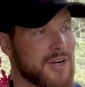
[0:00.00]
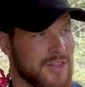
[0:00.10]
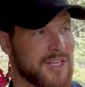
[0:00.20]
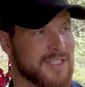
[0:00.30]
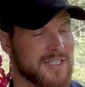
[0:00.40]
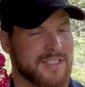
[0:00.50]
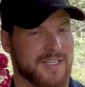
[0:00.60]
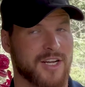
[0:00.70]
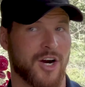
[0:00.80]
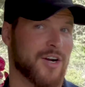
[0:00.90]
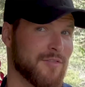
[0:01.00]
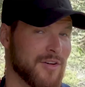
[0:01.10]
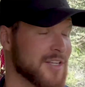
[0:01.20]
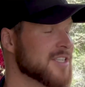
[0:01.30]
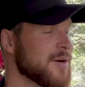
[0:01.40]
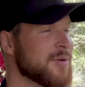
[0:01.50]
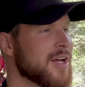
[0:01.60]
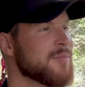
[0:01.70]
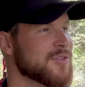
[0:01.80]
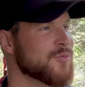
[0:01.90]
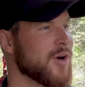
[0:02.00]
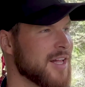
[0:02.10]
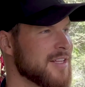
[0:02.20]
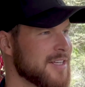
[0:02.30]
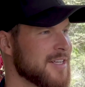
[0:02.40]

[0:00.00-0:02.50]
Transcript: of this is the Carnival is coming up as well.